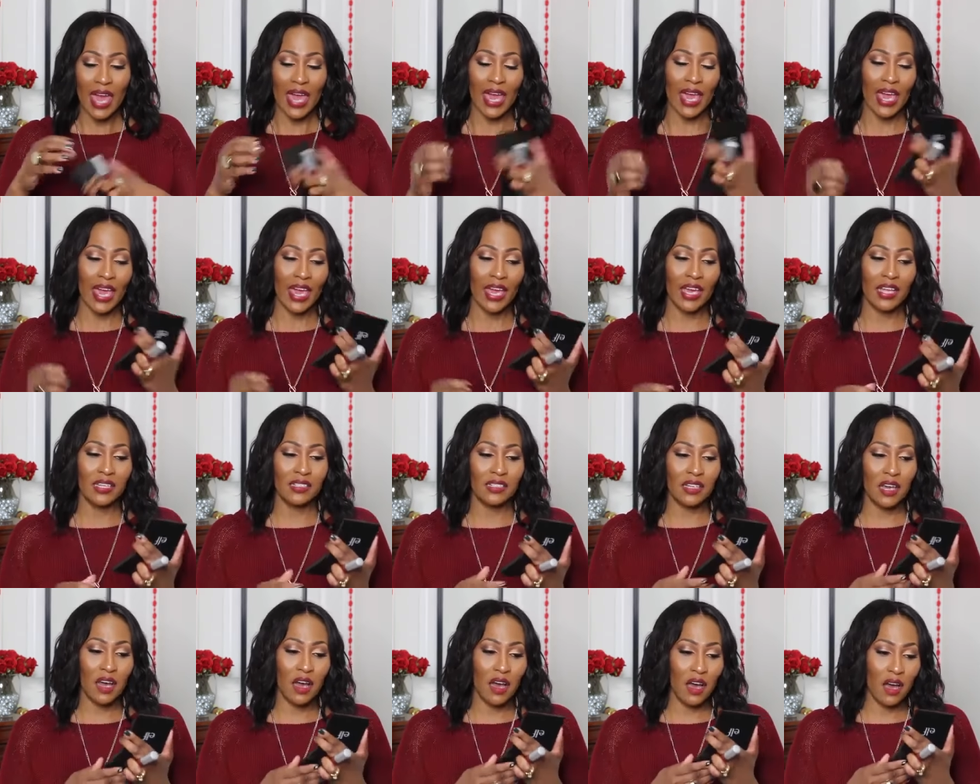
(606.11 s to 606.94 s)

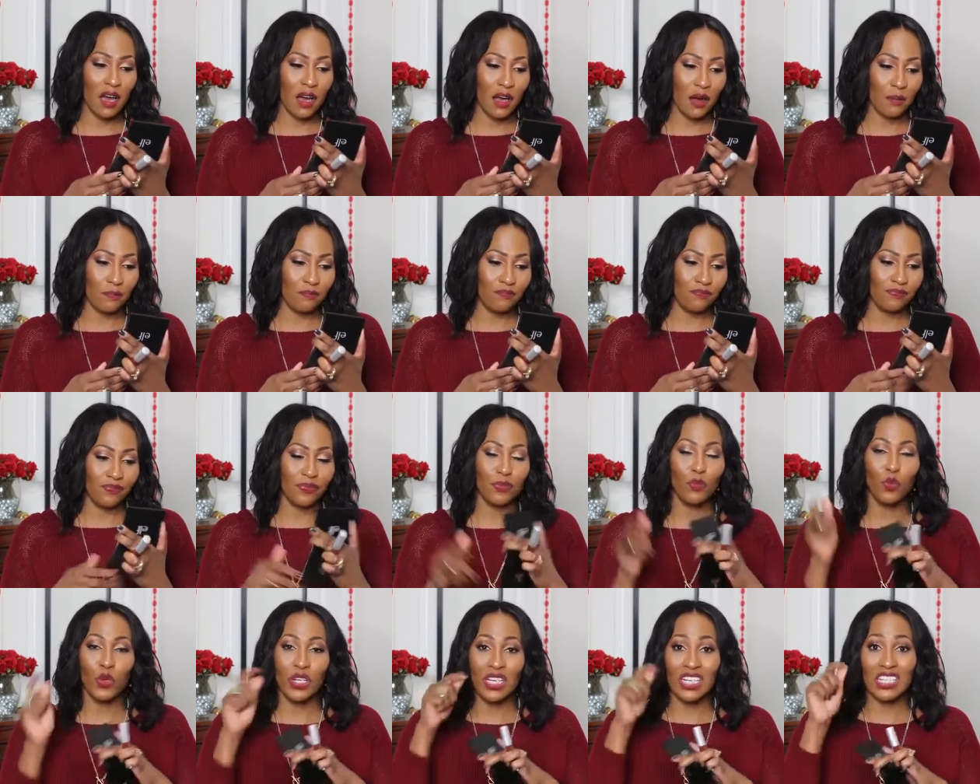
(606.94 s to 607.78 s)
And
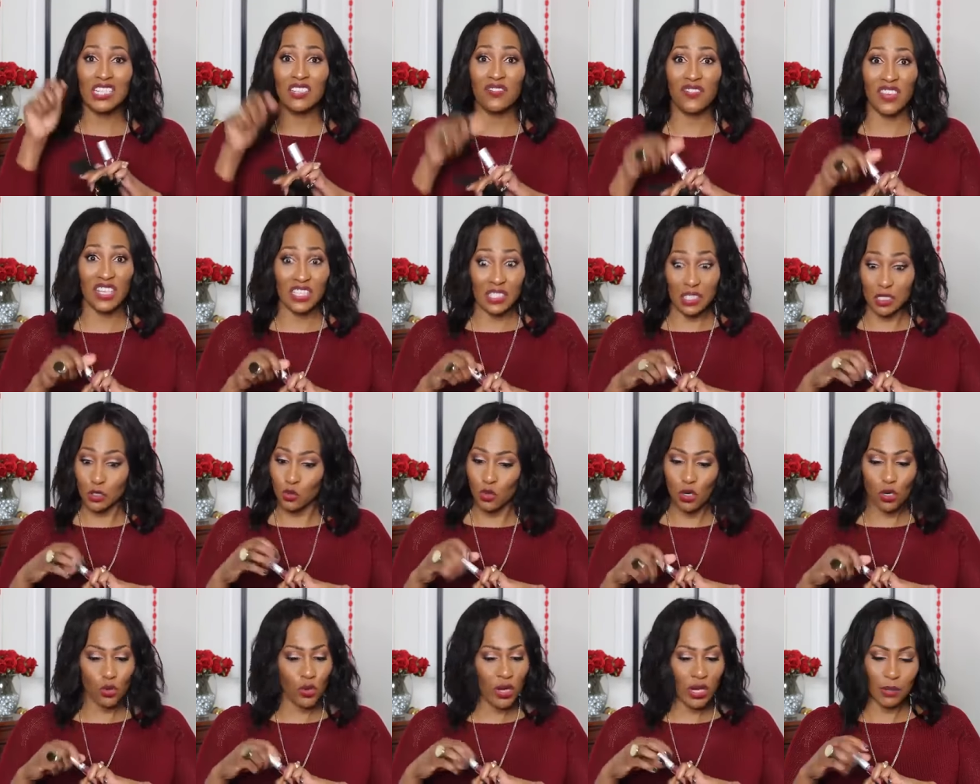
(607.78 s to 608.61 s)
we need to fix this
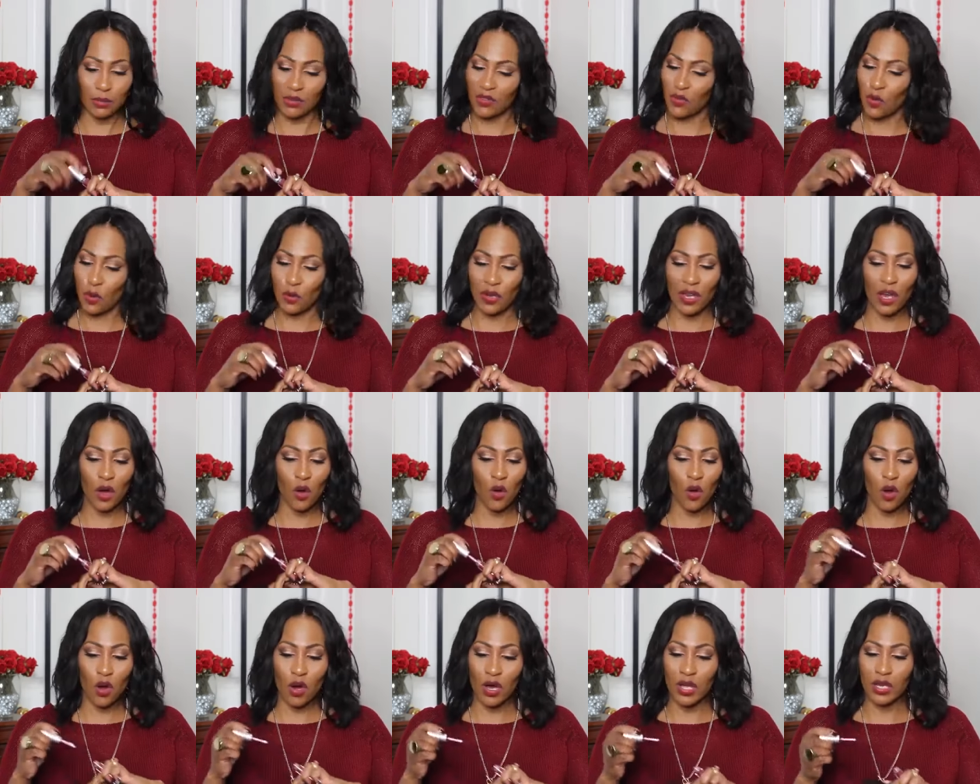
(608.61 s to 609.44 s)
real quick before we
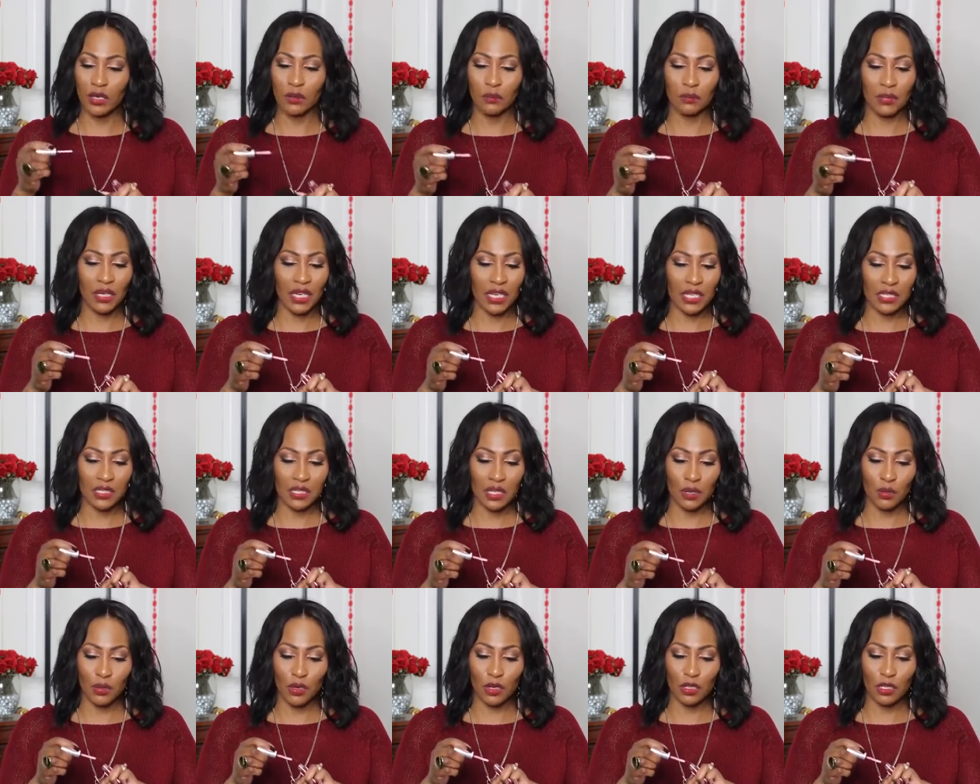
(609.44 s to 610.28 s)
go on, because
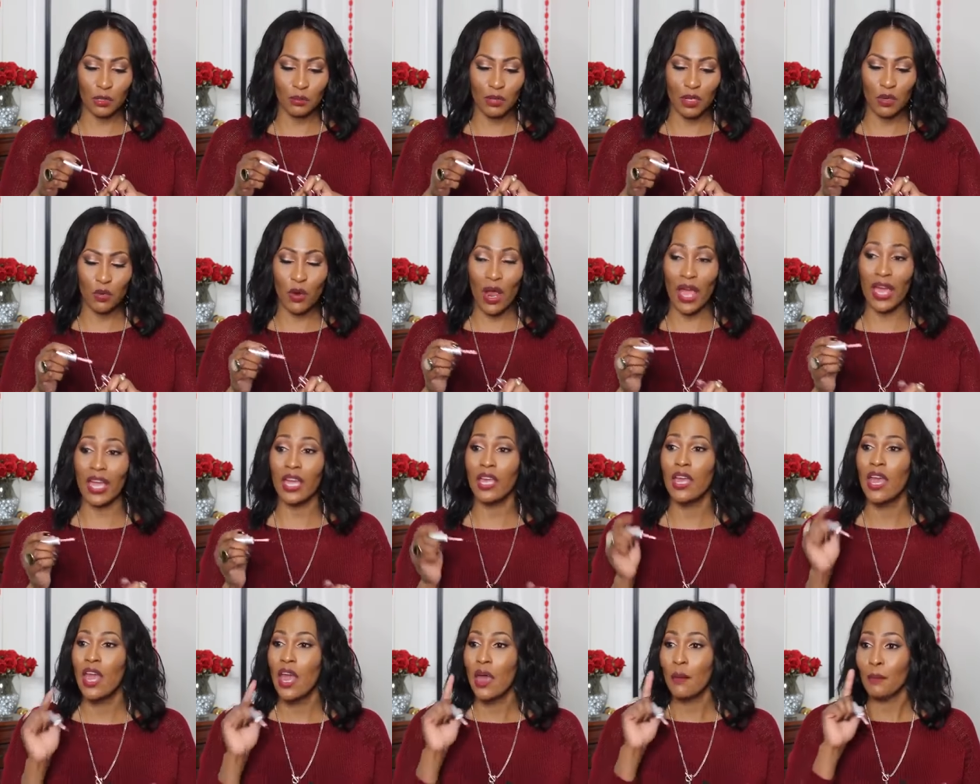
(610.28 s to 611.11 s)
it would only be
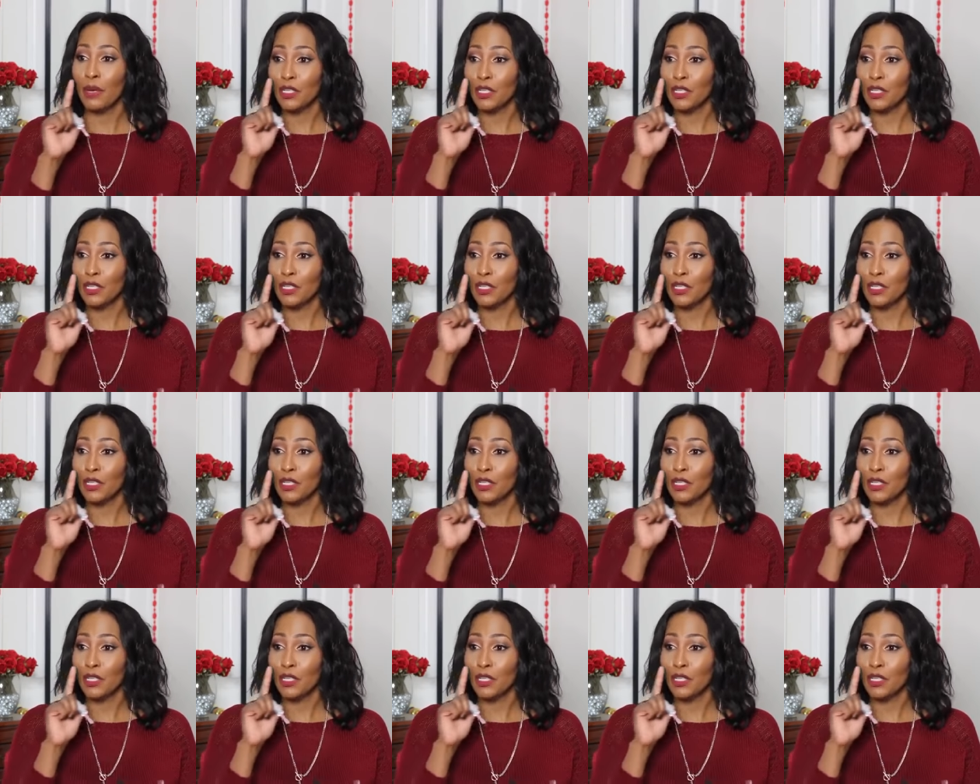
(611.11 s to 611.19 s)
right.